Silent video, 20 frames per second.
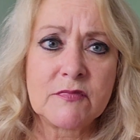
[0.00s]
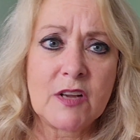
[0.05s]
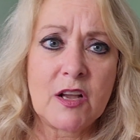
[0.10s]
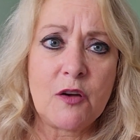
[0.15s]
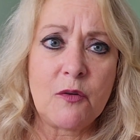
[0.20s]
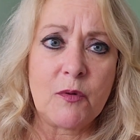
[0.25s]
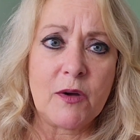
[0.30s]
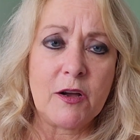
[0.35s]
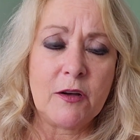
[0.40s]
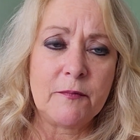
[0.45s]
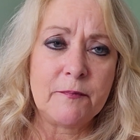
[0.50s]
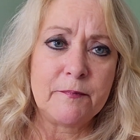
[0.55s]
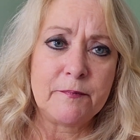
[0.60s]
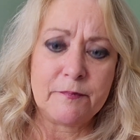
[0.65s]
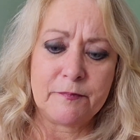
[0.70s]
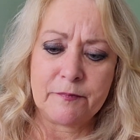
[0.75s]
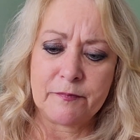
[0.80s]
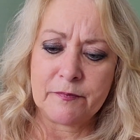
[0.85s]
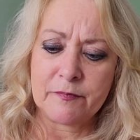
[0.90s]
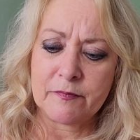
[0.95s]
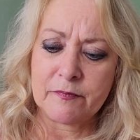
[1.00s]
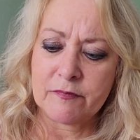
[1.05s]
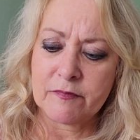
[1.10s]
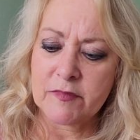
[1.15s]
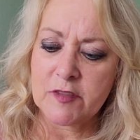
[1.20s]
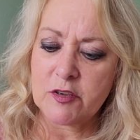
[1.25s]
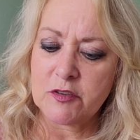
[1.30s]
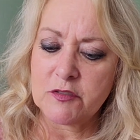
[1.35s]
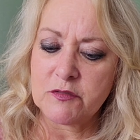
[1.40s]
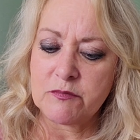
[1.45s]
well.
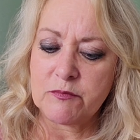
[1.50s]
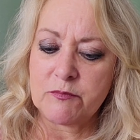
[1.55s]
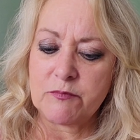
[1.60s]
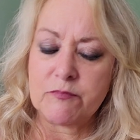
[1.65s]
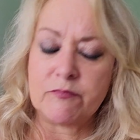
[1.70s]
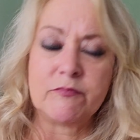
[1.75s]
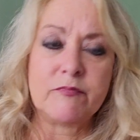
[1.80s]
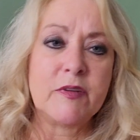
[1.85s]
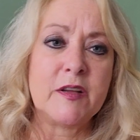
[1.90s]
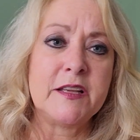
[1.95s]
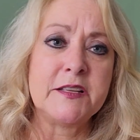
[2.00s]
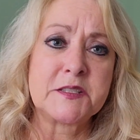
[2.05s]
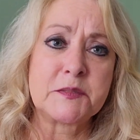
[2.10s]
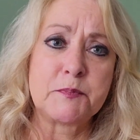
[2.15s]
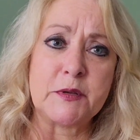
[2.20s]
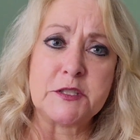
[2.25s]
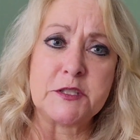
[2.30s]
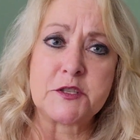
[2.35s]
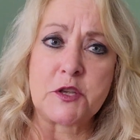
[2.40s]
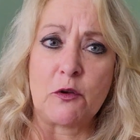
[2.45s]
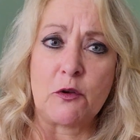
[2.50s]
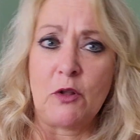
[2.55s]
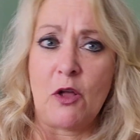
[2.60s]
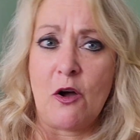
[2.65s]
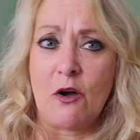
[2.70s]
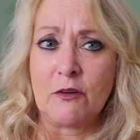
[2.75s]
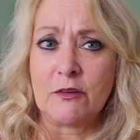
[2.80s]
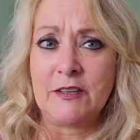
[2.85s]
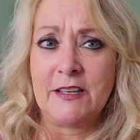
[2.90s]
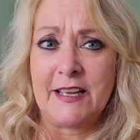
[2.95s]
It's been so
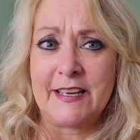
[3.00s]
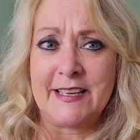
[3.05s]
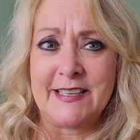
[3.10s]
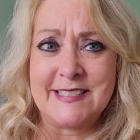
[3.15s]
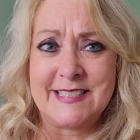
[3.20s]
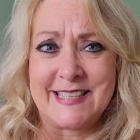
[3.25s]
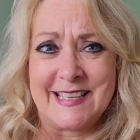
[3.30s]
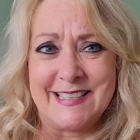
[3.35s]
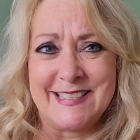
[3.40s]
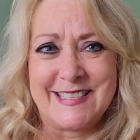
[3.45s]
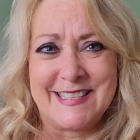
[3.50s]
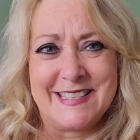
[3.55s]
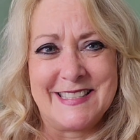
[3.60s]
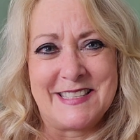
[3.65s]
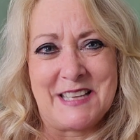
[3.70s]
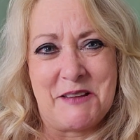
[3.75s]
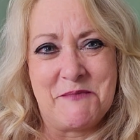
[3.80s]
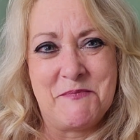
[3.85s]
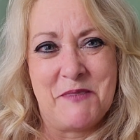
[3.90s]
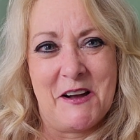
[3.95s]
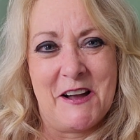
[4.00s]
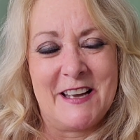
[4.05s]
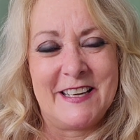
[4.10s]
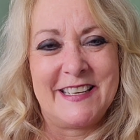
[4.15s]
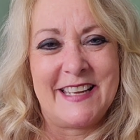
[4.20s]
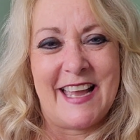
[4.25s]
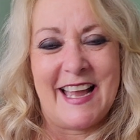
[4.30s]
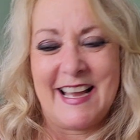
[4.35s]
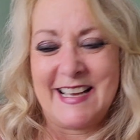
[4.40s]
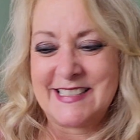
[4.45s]
long, like I said, since I
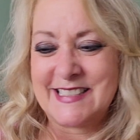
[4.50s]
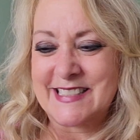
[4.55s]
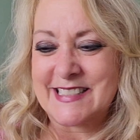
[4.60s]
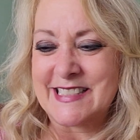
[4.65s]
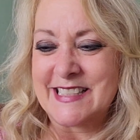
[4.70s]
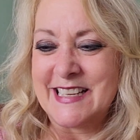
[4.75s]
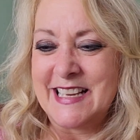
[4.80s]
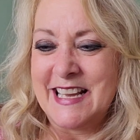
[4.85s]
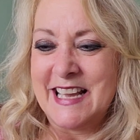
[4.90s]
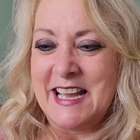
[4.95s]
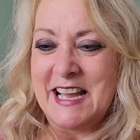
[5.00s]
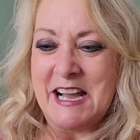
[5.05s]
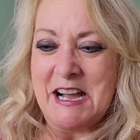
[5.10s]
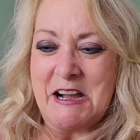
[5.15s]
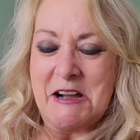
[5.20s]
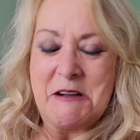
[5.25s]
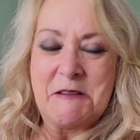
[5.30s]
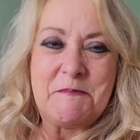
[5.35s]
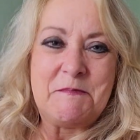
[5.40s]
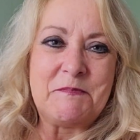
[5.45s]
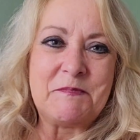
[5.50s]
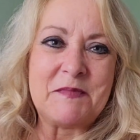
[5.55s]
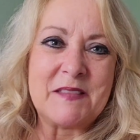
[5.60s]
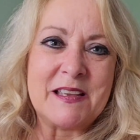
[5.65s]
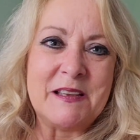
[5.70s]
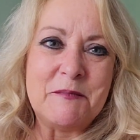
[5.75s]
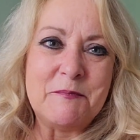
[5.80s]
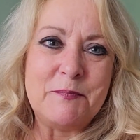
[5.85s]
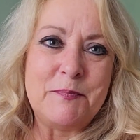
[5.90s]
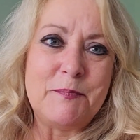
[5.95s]
podcast.
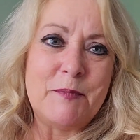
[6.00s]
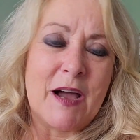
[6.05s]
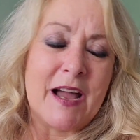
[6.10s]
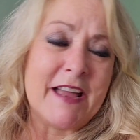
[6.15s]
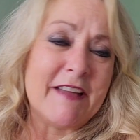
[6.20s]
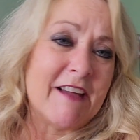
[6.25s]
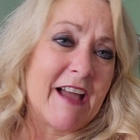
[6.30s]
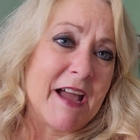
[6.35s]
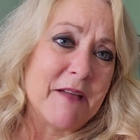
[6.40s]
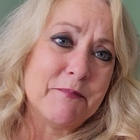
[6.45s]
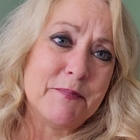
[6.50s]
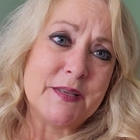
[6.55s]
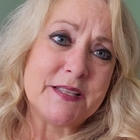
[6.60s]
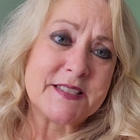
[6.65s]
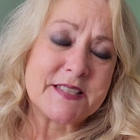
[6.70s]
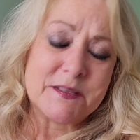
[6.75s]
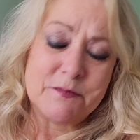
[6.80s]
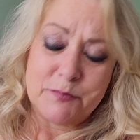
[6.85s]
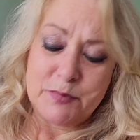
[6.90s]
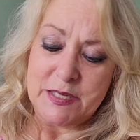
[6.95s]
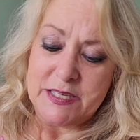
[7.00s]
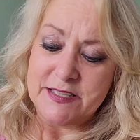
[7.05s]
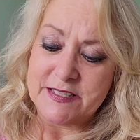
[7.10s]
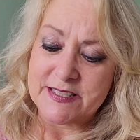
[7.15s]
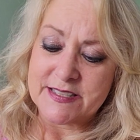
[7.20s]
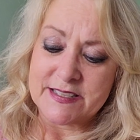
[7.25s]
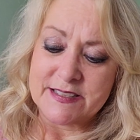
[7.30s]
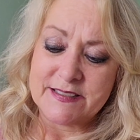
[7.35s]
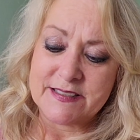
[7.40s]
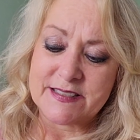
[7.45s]
I had bits and
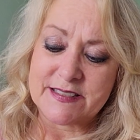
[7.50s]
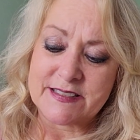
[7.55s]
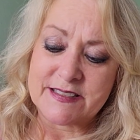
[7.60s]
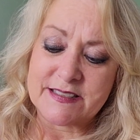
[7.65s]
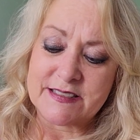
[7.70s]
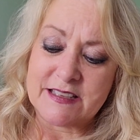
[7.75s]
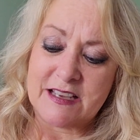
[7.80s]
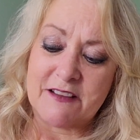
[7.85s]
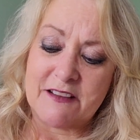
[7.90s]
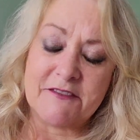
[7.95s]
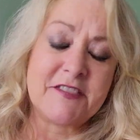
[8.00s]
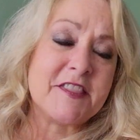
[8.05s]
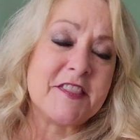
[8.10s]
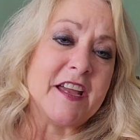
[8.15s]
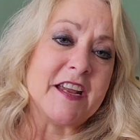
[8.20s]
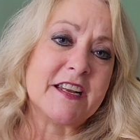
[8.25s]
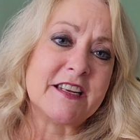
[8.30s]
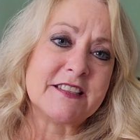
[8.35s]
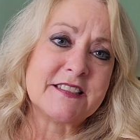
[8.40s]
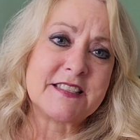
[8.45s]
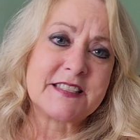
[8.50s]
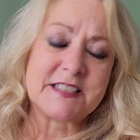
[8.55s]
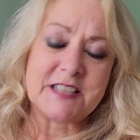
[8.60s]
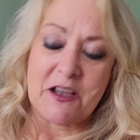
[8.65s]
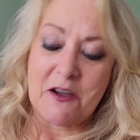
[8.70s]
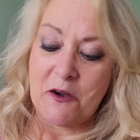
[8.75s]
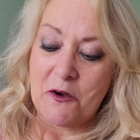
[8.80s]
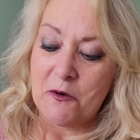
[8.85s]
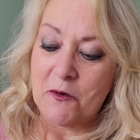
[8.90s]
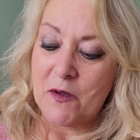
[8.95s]
pieces of things,
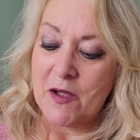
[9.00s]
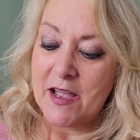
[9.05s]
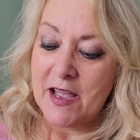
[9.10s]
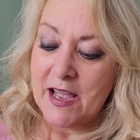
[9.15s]
so